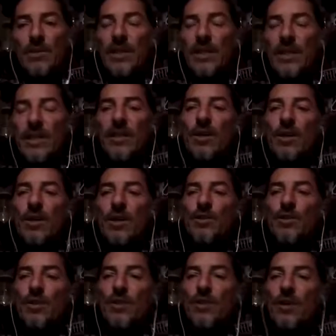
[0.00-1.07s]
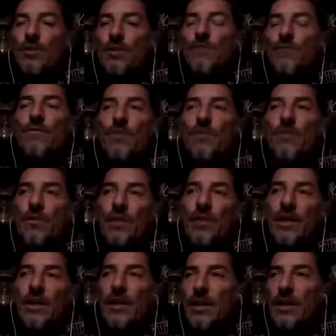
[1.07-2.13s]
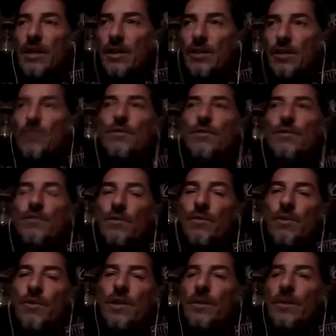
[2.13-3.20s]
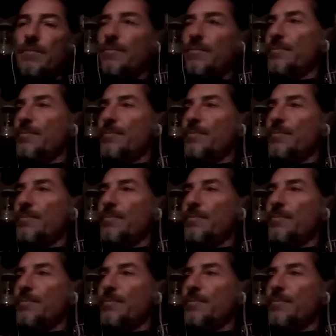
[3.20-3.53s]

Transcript: And the masculine goes for the